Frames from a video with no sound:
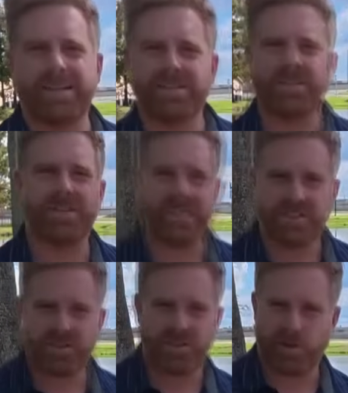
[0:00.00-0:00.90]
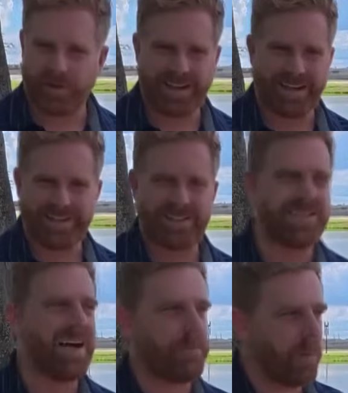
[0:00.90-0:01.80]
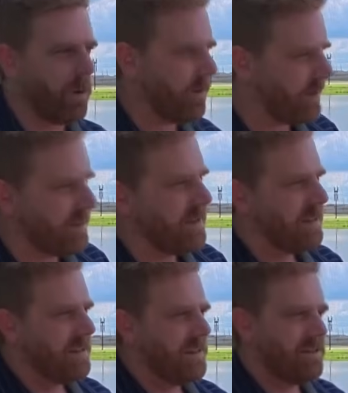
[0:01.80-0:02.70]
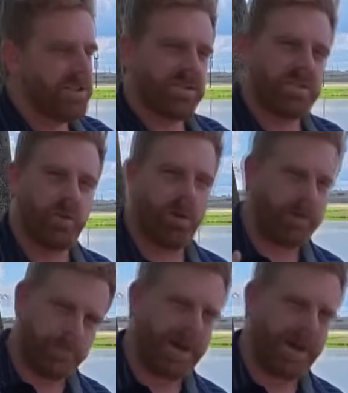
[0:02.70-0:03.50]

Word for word: into these hurricanes? It's a lot more than just the one